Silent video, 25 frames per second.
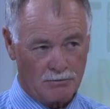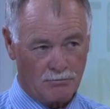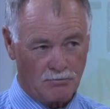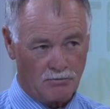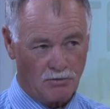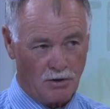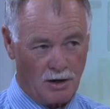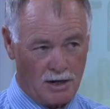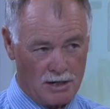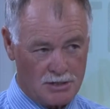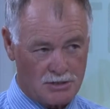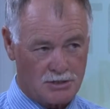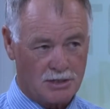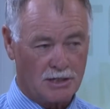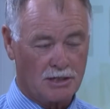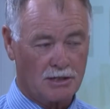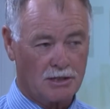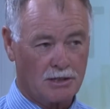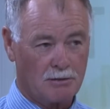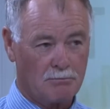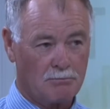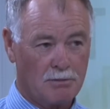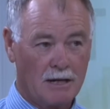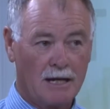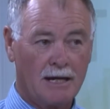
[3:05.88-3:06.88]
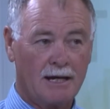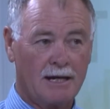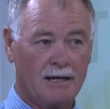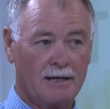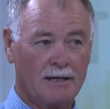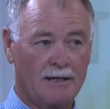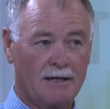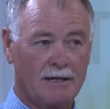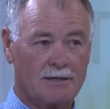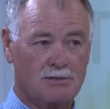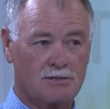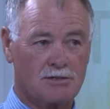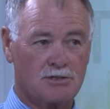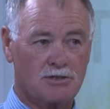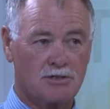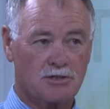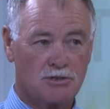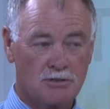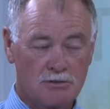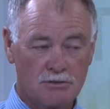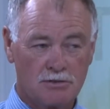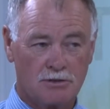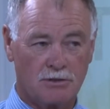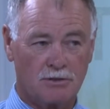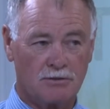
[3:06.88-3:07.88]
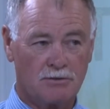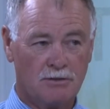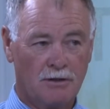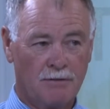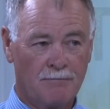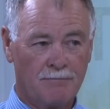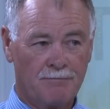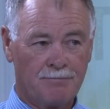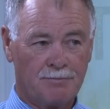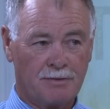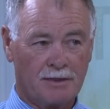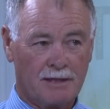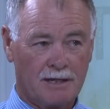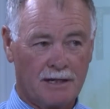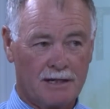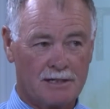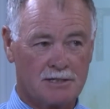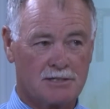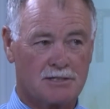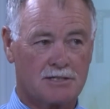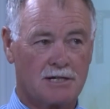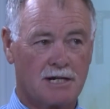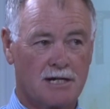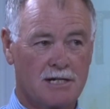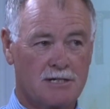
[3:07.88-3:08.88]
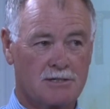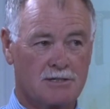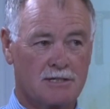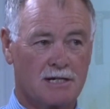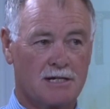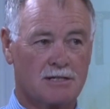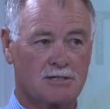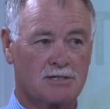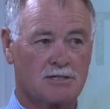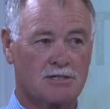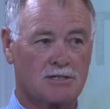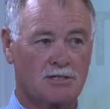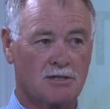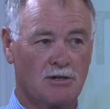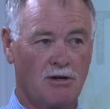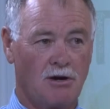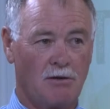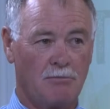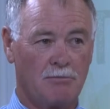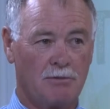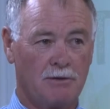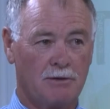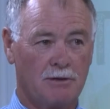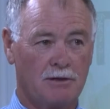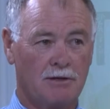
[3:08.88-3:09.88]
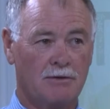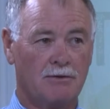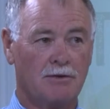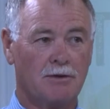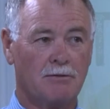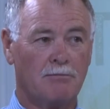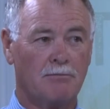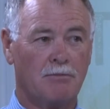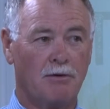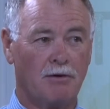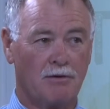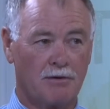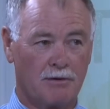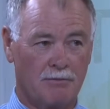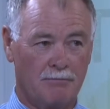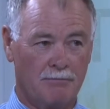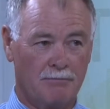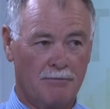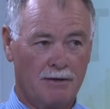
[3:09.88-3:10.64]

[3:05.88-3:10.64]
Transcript: rising in the pan as it should do, it stays as slop in the bottom.